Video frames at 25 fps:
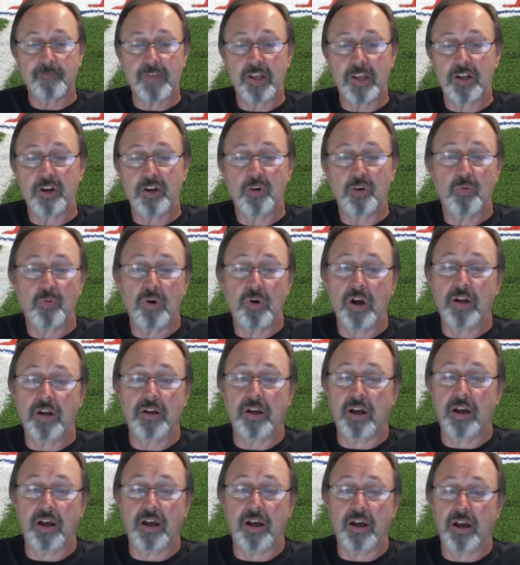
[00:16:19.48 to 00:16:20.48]
You know
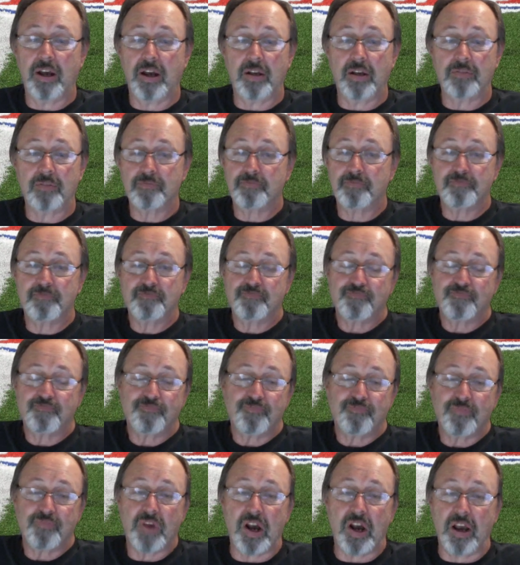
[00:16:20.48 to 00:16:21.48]
what? Uh,
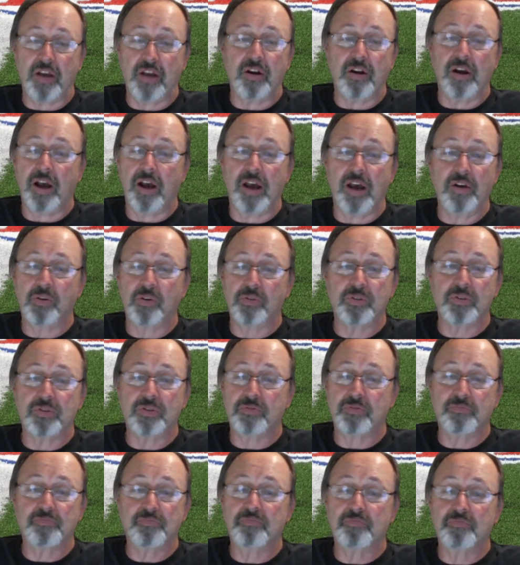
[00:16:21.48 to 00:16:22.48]
I I don't.
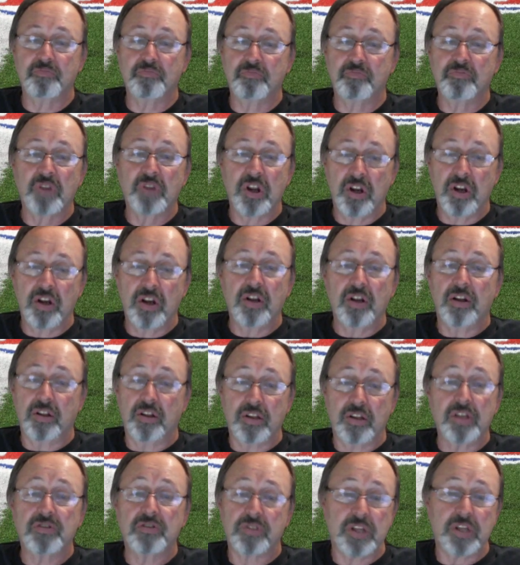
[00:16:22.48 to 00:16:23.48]

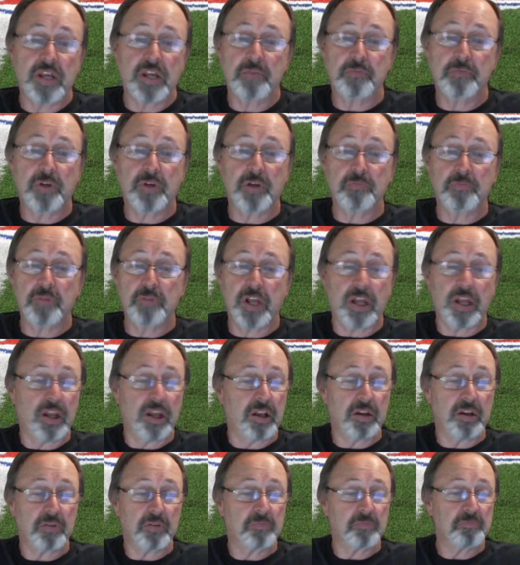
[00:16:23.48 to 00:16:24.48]
This team could
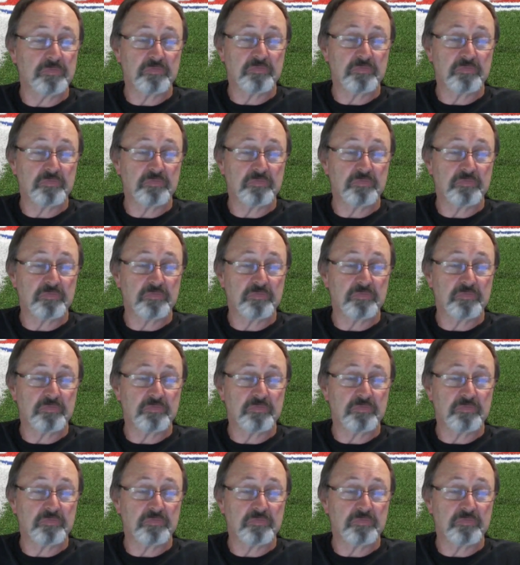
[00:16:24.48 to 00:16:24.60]
be